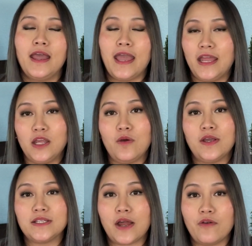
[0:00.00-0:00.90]

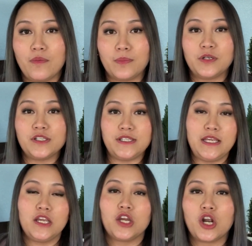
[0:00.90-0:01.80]
Anyways, I remember
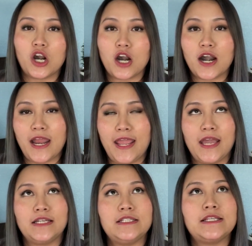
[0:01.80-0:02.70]
seeing her,
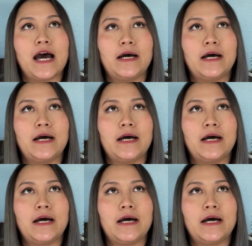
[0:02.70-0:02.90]
and